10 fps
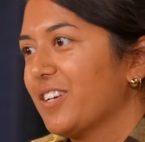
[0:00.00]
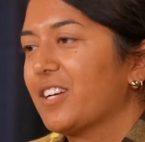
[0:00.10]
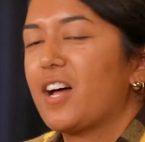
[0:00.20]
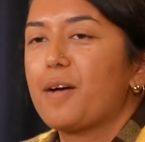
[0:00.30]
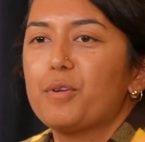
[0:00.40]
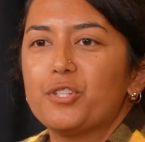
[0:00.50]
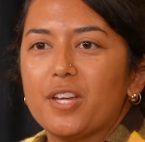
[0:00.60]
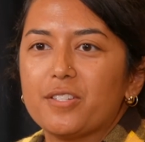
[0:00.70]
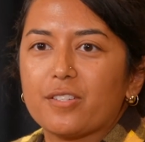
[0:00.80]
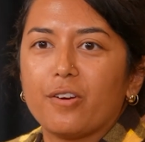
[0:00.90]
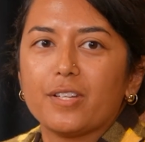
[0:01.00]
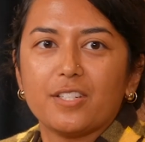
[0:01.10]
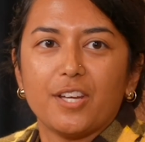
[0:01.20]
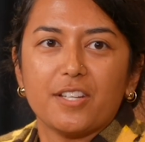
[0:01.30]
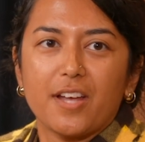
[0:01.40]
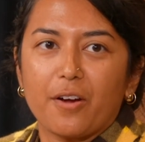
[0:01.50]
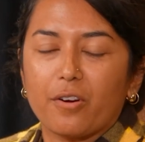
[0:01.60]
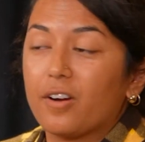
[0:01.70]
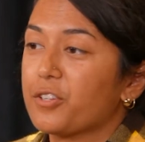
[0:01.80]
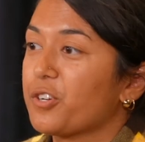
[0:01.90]
Climate change is going to change
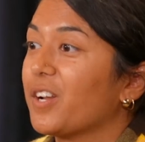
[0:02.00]
agriculture,